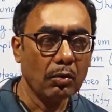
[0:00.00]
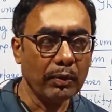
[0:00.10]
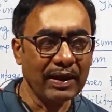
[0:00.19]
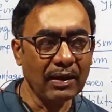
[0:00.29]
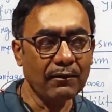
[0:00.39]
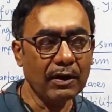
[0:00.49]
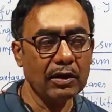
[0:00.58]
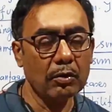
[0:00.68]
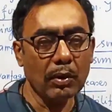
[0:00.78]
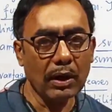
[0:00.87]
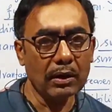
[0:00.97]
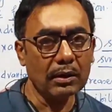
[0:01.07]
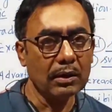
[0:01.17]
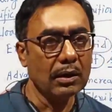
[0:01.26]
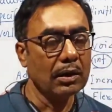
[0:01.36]
whenever you
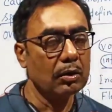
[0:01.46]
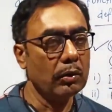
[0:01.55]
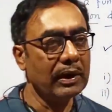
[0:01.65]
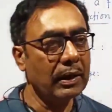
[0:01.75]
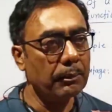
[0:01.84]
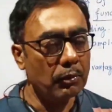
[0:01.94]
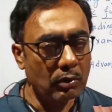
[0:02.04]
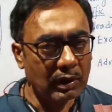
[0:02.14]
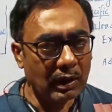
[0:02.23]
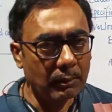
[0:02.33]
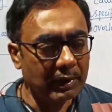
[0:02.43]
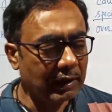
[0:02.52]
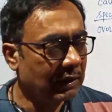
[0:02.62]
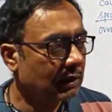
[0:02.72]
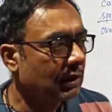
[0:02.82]
are doing a program
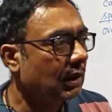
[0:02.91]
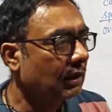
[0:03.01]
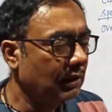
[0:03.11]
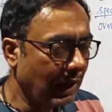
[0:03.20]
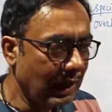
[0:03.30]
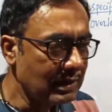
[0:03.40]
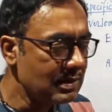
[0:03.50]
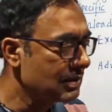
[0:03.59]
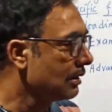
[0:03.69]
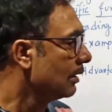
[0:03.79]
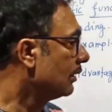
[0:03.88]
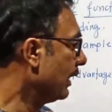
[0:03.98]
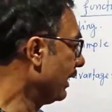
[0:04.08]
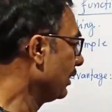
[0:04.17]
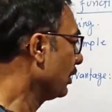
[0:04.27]
in class,
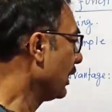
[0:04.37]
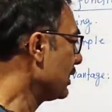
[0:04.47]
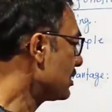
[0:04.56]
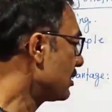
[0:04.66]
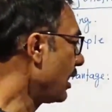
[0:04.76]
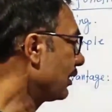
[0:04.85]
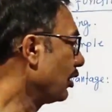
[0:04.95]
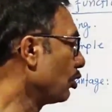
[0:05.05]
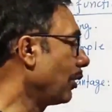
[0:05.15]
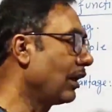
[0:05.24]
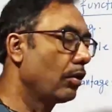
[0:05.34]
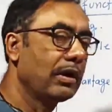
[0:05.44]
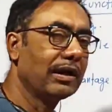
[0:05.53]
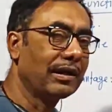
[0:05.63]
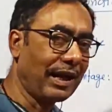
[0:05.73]
then constructor
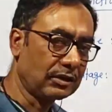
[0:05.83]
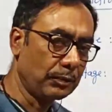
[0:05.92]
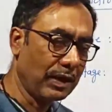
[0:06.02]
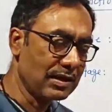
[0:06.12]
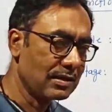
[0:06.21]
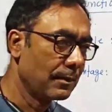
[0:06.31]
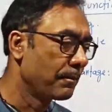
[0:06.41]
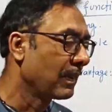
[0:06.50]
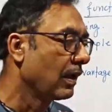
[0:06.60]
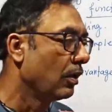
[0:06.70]
overloading takes place,